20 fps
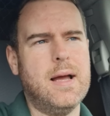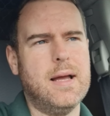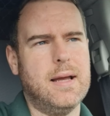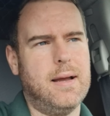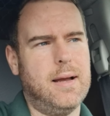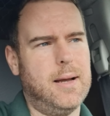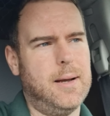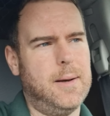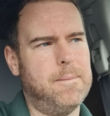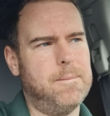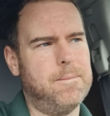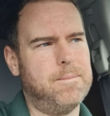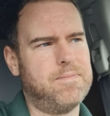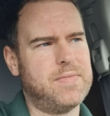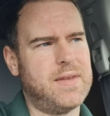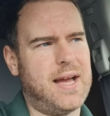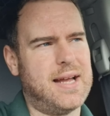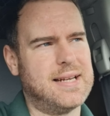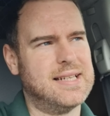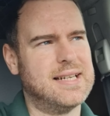
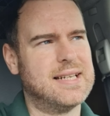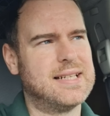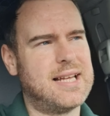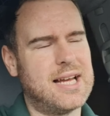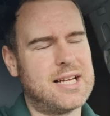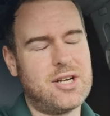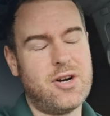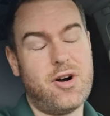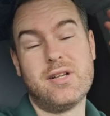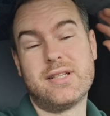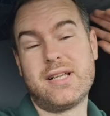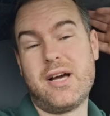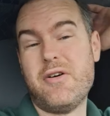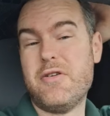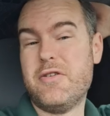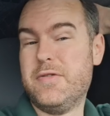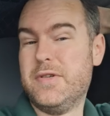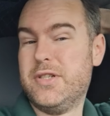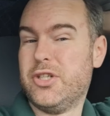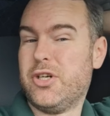I did get called out
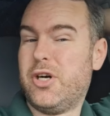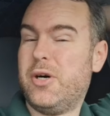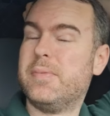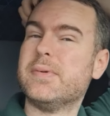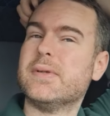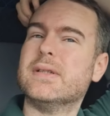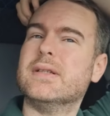of a job